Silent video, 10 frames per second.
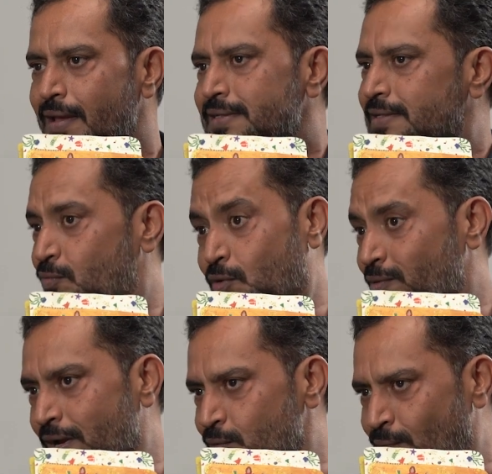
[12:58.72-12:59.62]
He says, "What do
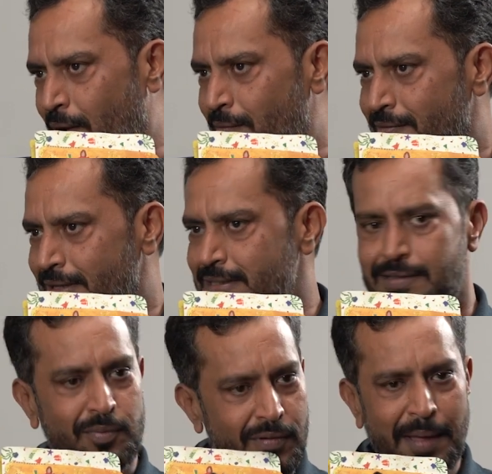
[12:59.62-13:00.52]
I do now?" He says,
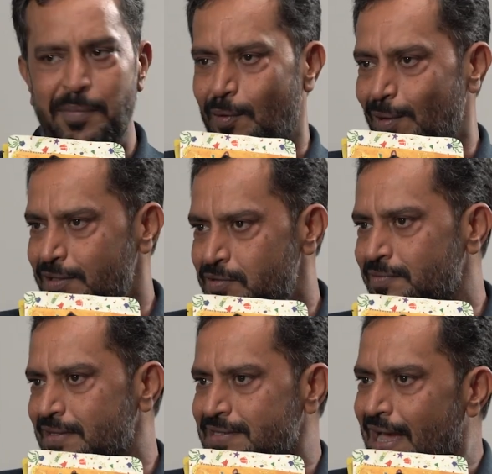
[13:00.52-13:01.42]
"Put Happy Holi." So
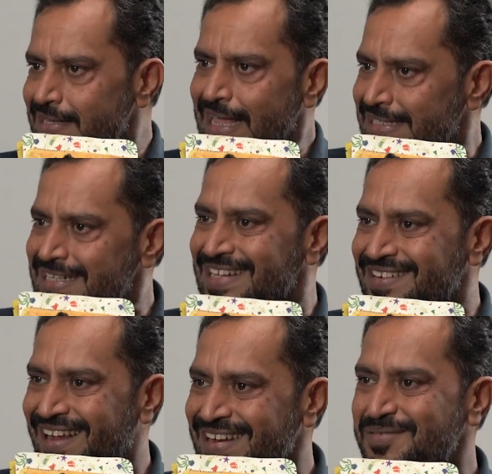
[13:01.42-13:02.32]
this guy is actually
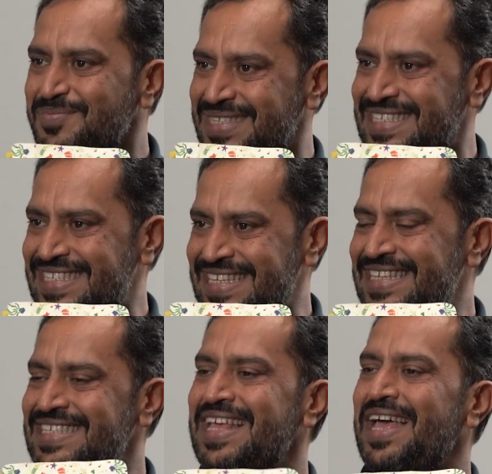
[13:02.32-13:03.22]
running businesses